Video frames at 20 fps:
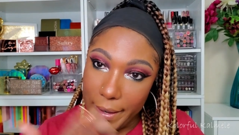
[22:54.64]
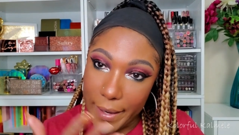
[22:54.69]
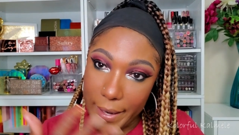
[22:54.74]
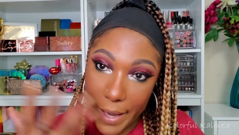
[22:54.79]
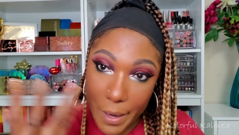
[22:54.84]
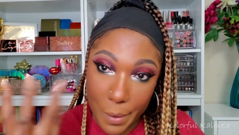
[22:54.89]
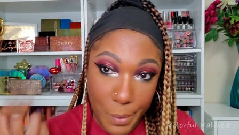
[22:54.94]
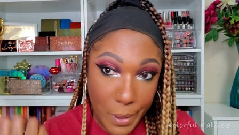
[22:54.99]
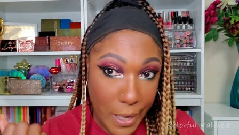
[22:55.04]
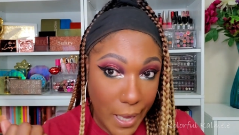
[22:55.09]

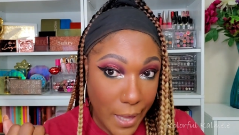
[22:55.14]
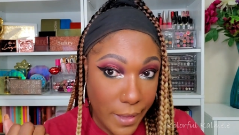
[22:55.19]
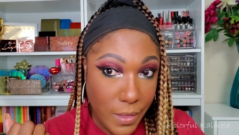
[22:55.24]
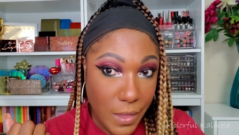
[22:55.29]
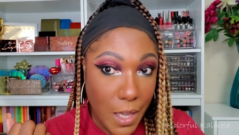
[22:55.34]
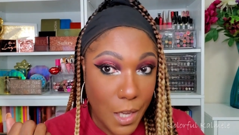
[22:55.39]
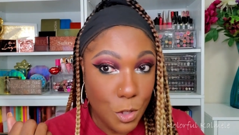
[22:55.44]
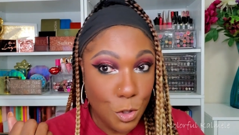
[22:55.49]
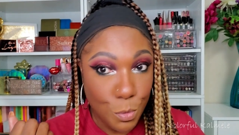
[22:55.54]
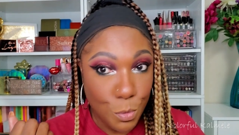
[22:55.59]
Now we got
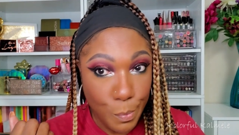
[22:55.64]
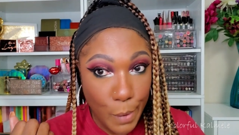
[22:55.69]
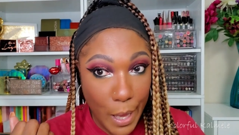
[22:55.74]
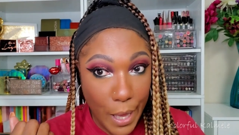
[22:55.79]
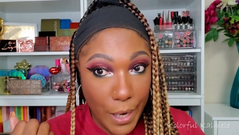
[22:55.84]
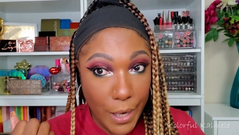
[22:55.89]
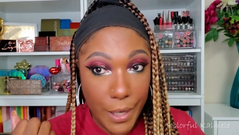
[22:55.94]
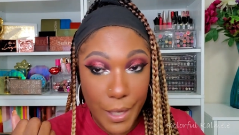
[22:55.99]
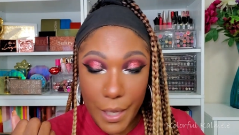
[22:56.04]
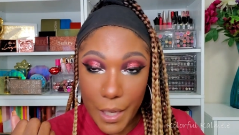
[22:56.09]
that
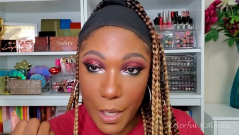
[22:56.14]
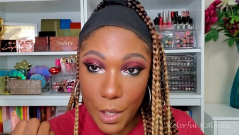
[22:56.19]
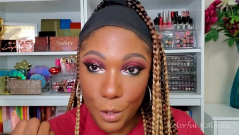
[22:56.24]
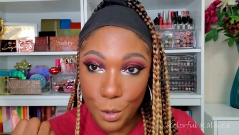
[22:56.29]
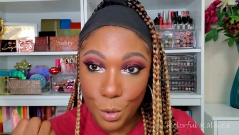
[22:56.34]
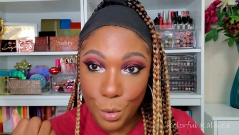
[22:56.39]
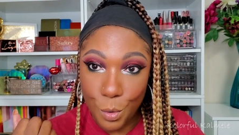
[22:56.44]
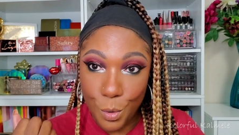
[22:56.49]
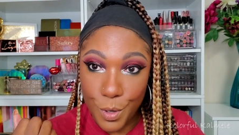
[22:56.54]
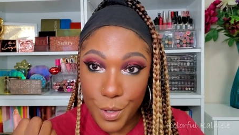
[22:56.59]
dramatic
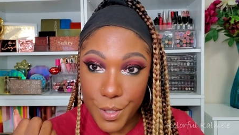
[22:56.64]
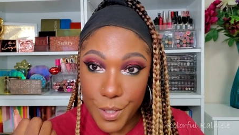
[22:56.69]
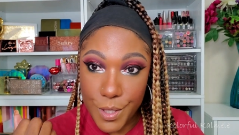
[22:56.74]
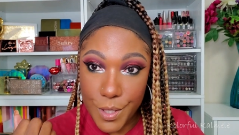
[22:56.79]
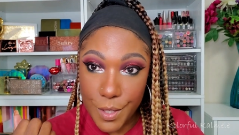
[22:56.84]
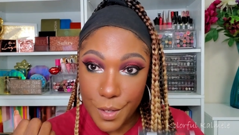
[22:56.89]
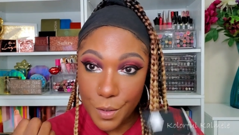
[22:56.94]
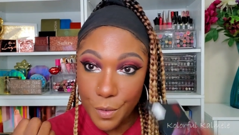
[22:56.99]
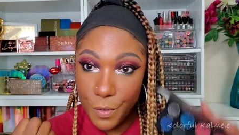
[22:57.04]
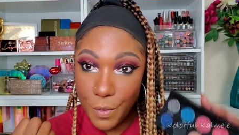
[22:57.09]
inner corner
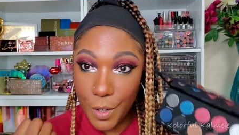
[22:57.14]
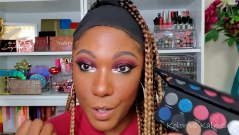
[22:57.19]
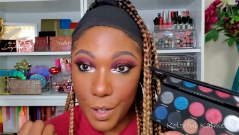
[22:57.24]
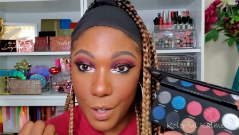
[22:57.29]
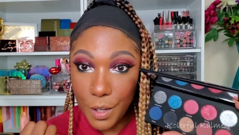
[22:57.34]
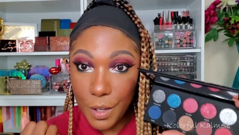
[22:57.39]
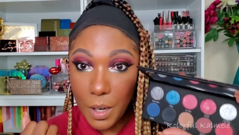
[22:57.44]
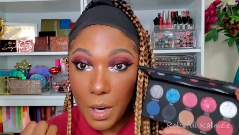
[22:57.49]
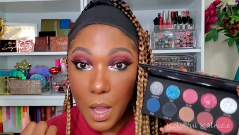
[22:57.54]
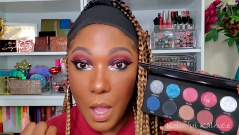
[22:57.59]

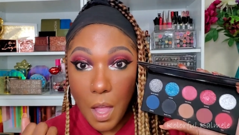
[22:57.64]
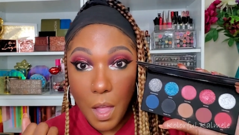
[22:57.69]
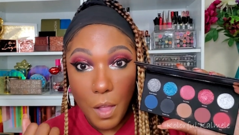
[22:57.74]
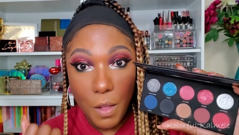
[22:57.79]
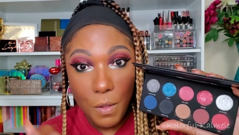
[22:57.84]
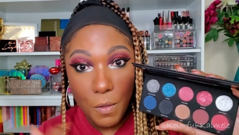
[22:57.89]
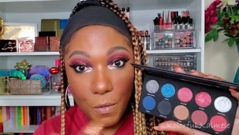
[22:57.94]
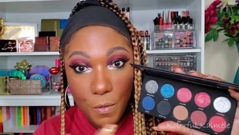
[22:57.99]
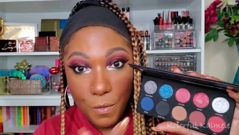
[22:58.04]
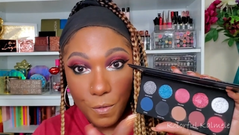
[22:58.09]
silver.
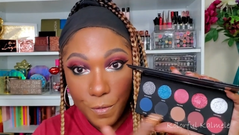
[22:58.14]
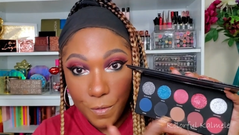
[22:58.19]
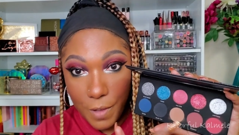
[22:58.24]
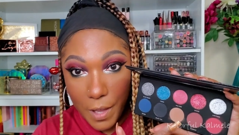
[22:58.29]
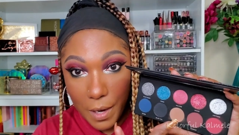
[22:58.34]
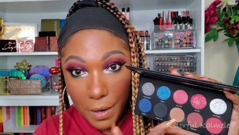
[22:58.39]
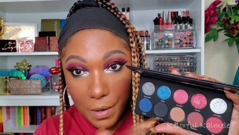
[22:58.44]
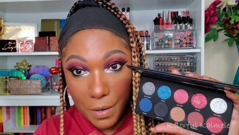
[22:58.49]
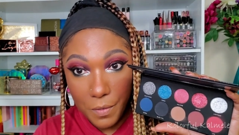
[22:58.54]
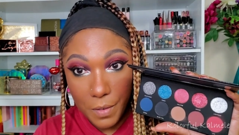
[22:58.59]

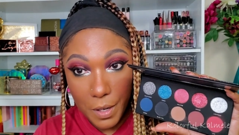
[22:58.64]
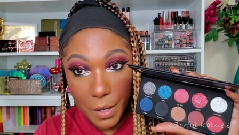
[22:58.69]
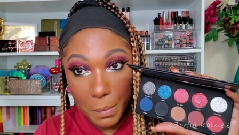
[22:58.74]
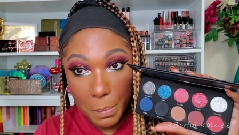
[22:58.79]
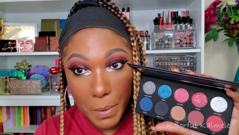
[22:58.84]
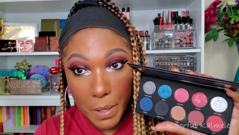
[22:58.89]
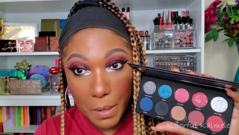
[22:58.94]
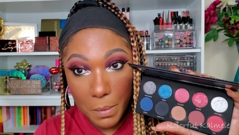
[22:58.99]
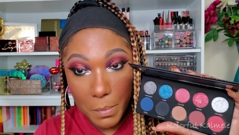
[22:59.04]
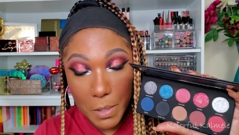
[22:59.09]
Very, very
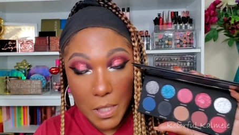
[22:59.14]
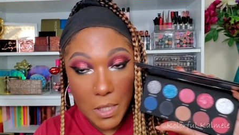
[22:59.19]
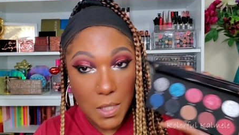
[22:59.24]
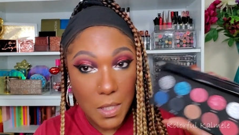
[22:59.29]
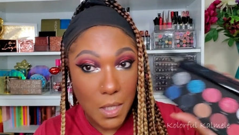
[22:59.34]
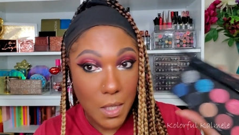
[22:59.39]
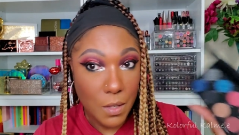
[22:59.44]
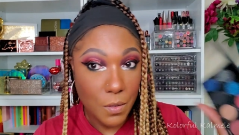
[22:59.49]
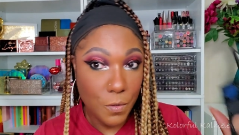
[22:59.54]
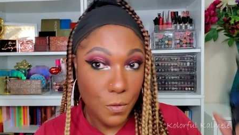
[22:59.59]

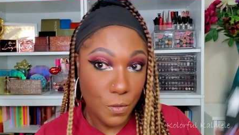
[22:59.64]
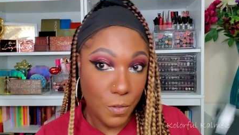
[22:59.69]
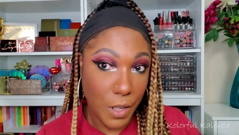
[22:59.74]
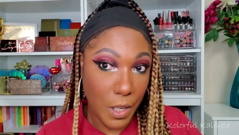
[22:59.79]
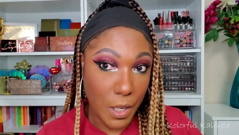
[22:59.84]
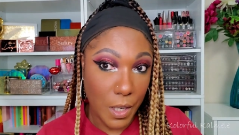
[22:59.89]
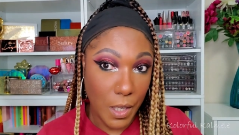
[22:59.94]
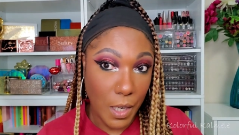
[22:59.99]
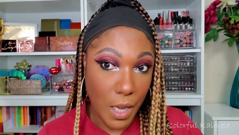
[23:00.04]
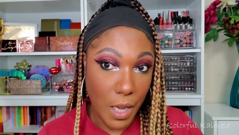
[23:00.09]
pigmented,
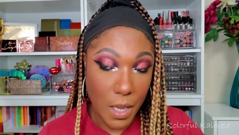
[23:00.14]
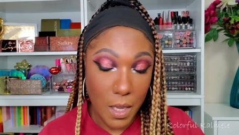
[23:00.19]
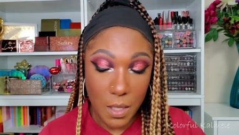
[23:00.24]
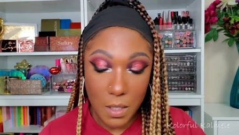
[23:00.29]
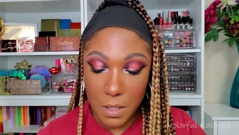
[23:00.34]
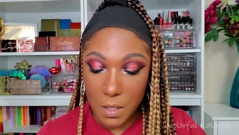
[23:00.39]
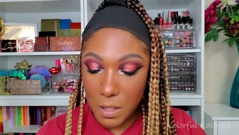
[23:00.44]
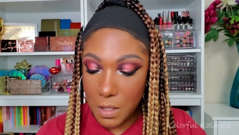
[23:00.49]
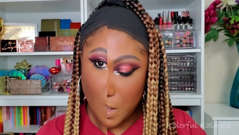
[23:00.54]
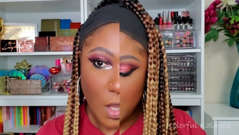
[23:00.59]
very
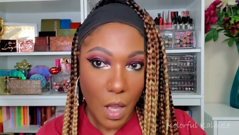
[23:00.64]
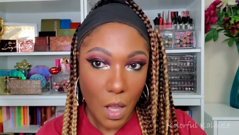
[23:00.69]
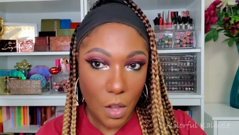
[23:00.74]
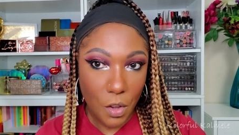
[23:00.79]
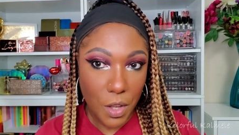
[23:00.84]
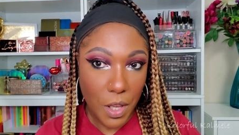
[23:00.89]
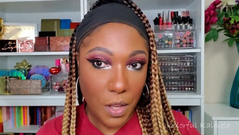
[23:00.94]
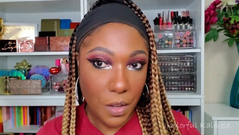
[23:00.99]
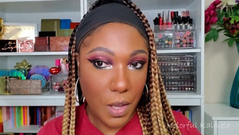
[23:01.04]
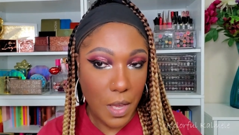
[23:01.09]
nice.
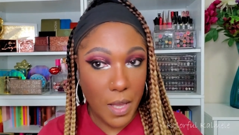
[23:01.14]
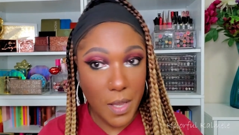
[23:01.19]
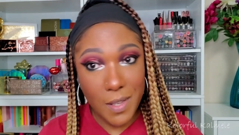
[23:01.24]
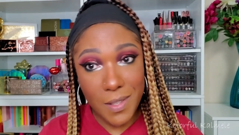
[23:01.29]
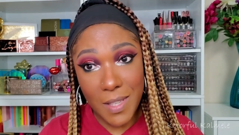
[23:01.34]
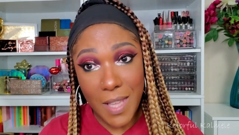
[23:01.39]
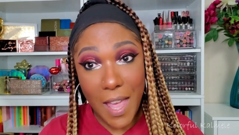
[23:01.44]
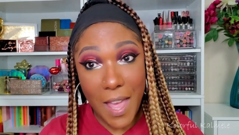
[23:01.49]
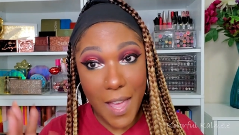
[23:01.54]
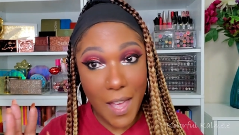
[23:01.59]
Okay, you guys,
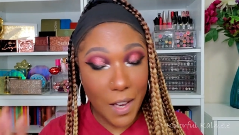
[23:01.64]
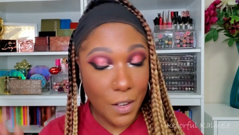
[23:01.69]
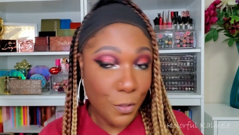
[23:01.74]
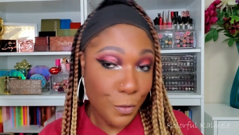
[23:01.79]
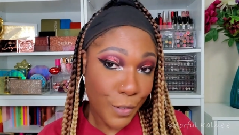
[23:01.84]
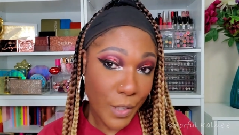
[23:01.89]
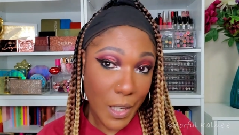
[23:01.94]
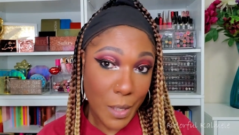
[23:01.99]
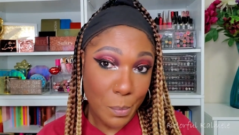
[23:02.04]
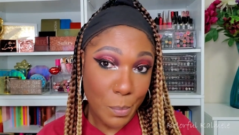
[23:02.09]
I don't
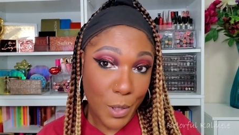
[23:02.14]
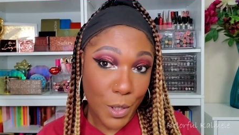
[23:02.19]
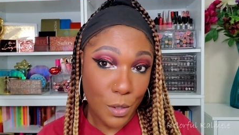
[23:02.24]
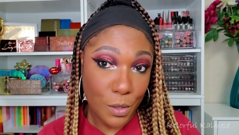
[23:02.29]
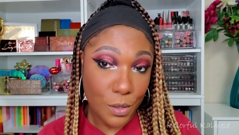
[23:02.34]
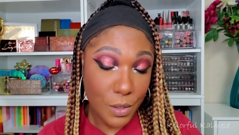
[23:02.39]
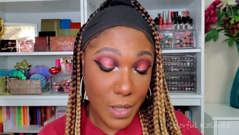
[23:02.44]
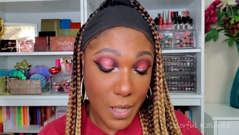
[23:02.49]
feel like putting on no